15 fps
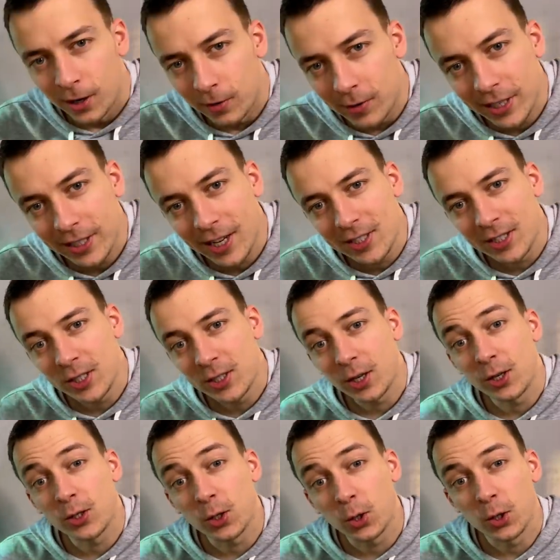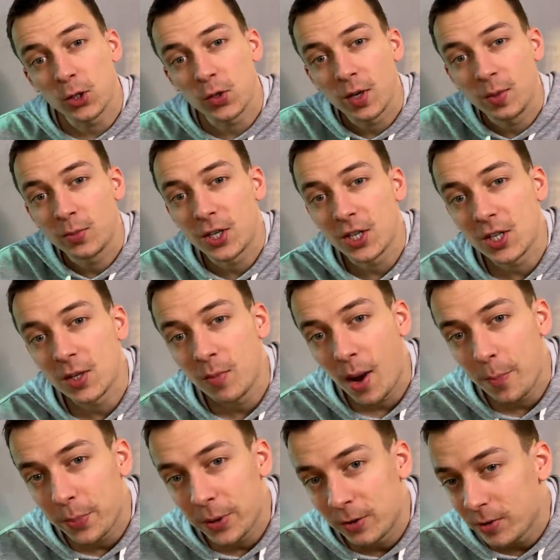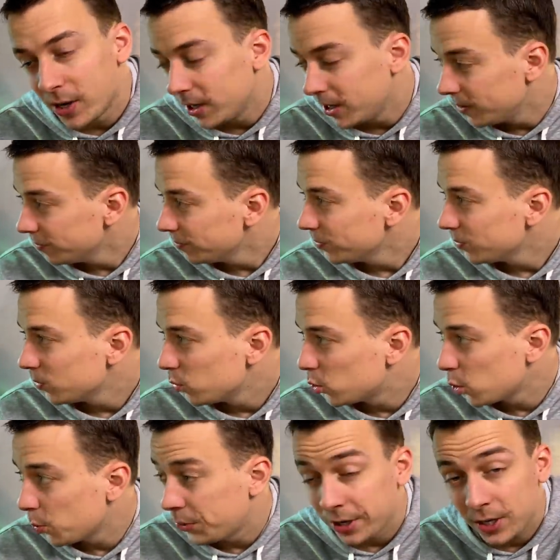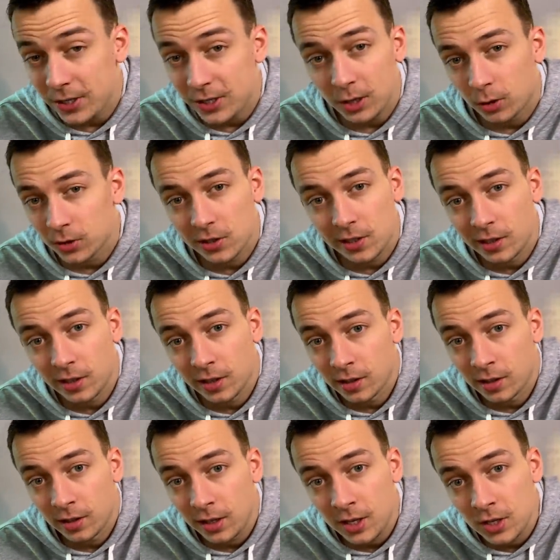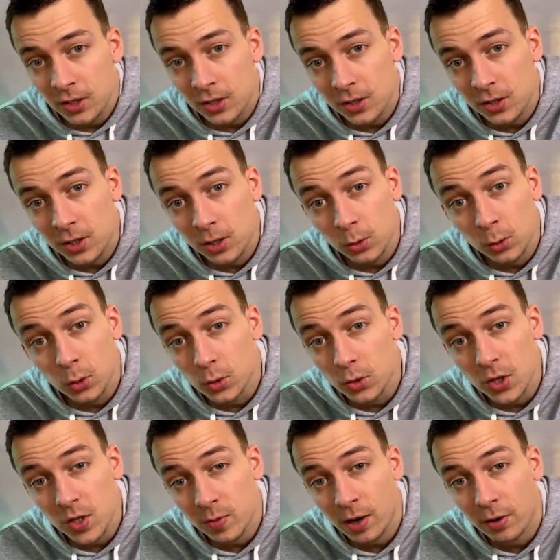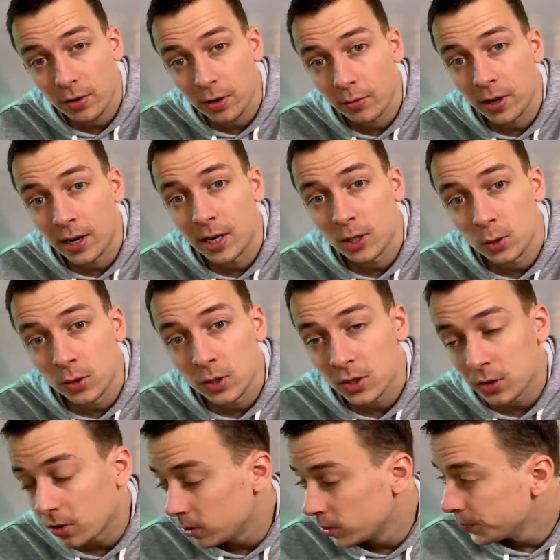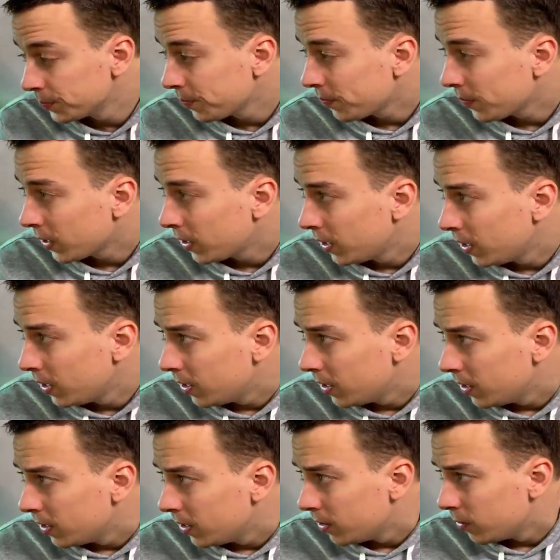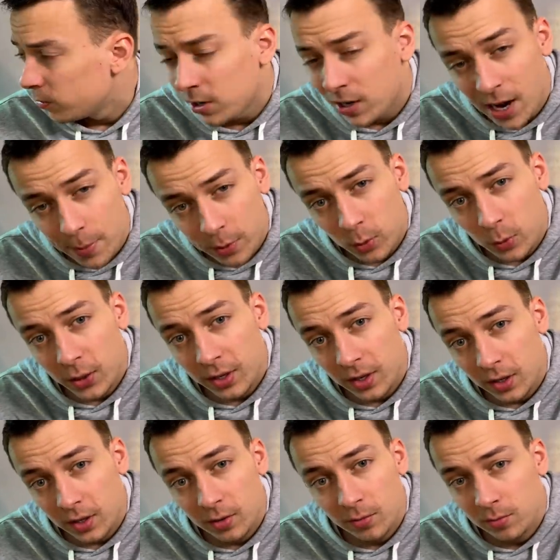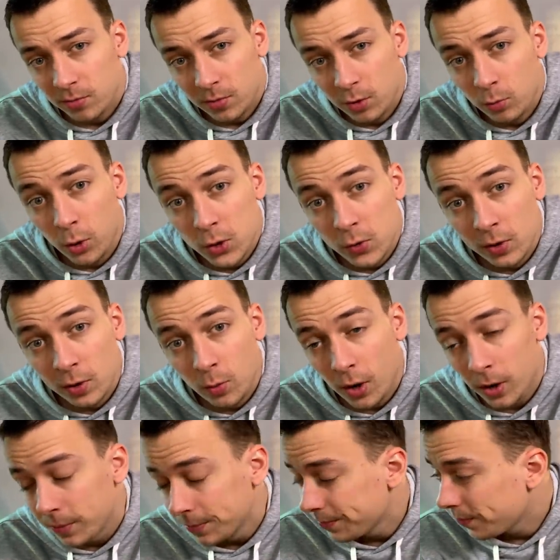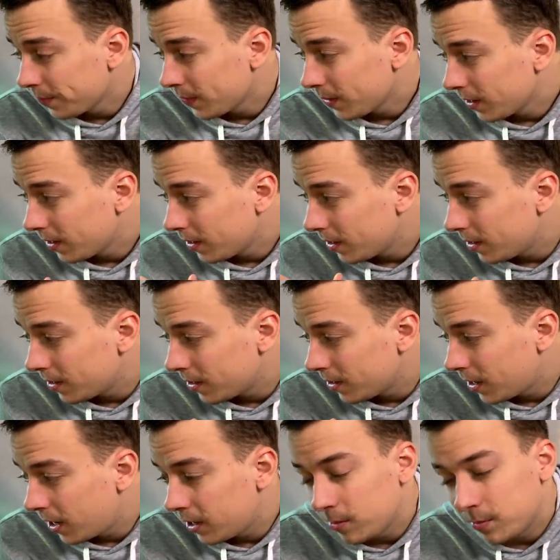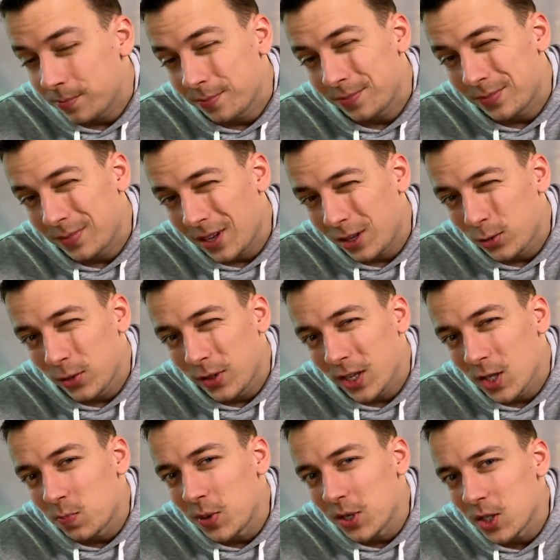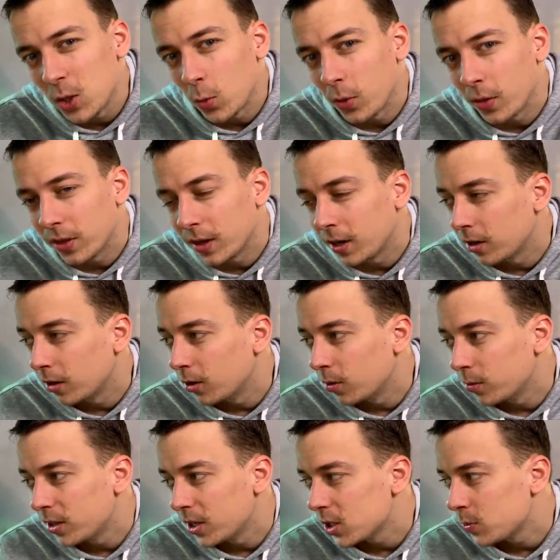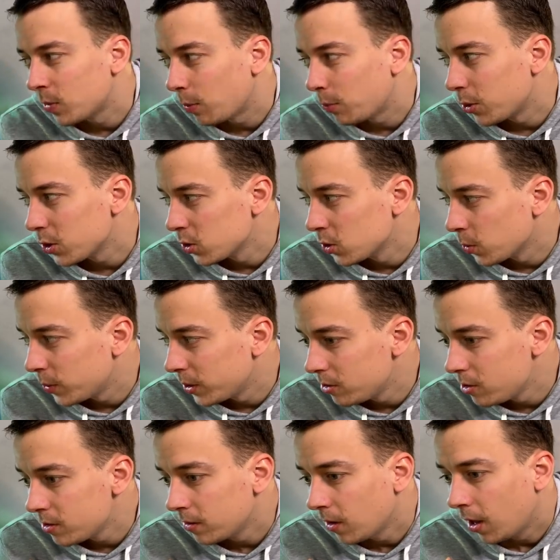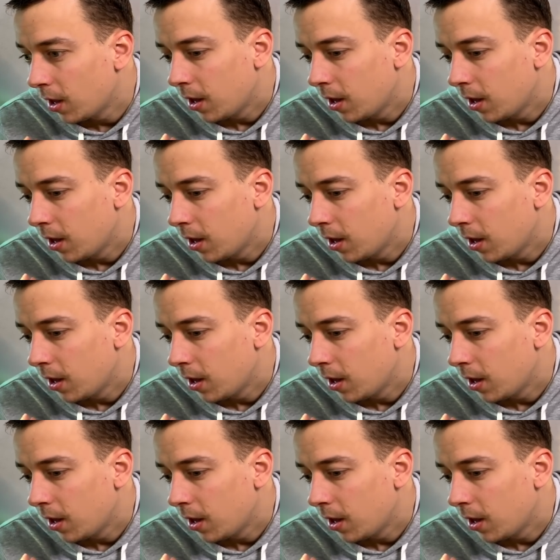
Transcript: Alright guys, that's our SodaStream system up and running. Super easy, honestly the easiest CO2 system I've ever had to install. Really happy with it, it works really well. I do think it's missing one thing though, that's my personal opinion.